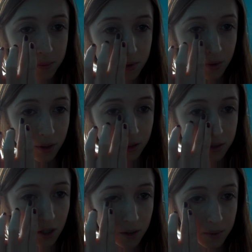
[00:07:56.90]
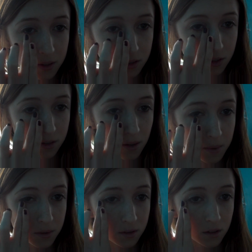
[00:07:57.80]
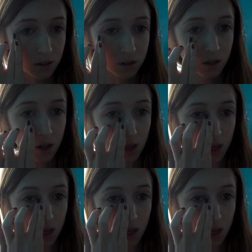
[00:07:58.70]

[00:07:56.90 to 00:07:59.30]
I'm so really sorry that my sister has that music on.